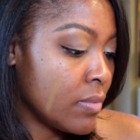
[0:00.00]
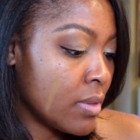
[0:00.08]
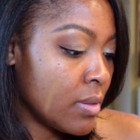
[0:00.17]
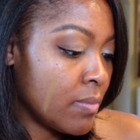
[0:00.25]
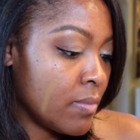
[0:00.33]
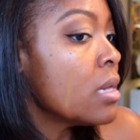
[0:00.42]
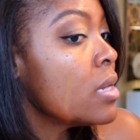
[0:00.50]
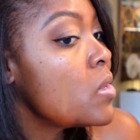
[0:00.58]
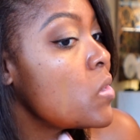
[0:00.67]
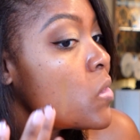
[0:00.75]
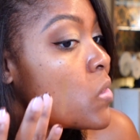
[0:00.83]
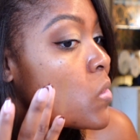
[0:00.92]

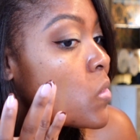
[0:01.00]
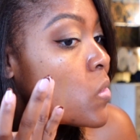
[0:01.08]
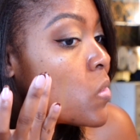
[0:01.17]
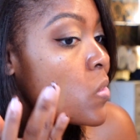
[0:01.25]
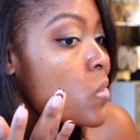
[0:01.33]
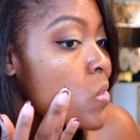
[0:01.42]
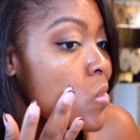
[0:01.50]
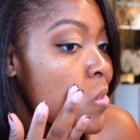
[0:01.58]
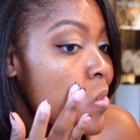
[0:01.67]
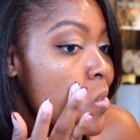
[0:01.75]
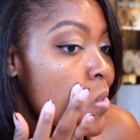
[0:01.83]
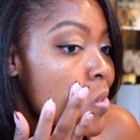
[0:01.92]

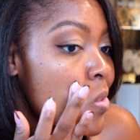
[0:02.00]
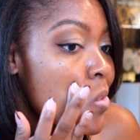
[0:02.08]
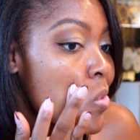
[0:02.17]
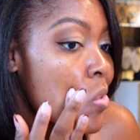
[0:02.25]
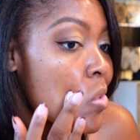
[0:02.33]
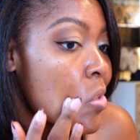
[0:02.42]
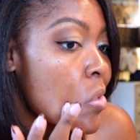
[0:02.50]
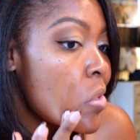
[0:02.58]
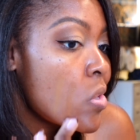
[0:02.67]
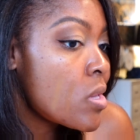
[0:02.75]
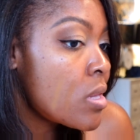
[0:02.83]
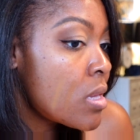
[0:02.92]

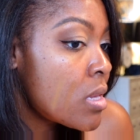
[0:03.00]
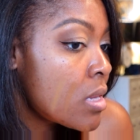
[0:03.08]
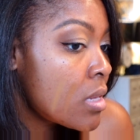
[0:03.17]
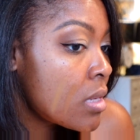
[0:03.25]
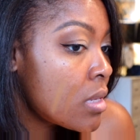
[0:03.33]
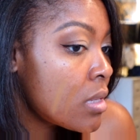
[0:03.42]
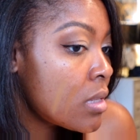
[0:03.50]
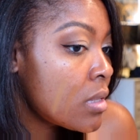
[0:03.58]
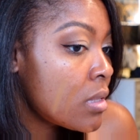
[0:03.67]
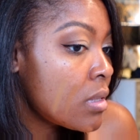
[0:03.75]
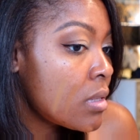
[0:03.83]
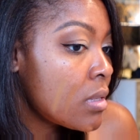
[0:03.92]

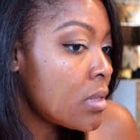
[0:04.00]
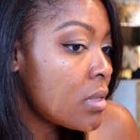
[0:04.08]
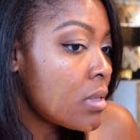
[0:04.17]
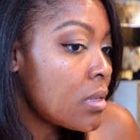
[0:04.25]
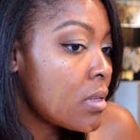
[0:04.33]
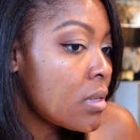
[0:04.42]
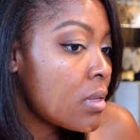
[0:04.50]
(silence)